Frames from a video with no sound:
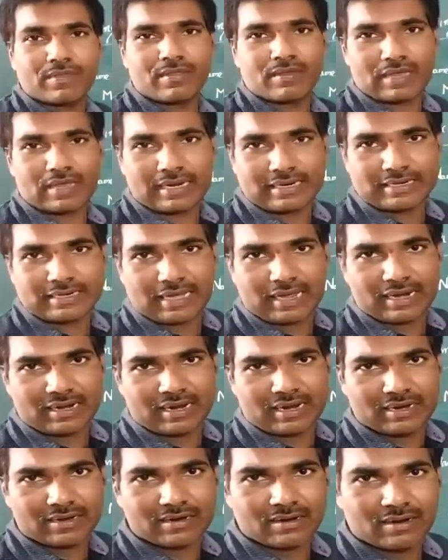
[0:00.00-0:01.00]
Correct or
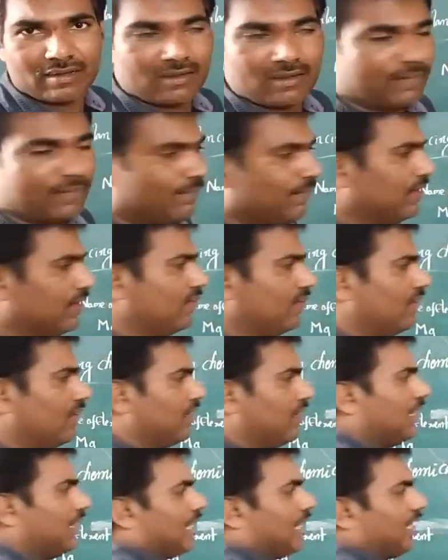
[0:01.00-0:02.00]
not? There is a
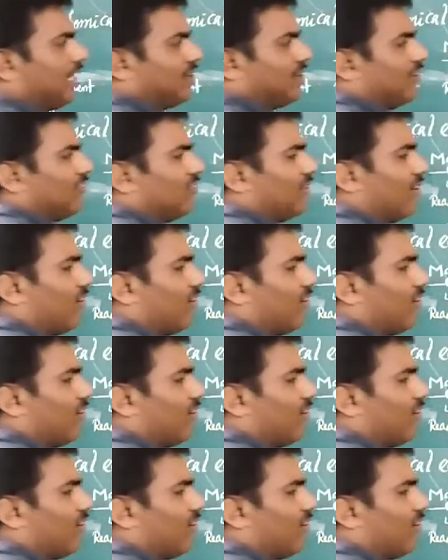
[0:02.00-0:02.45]
reactants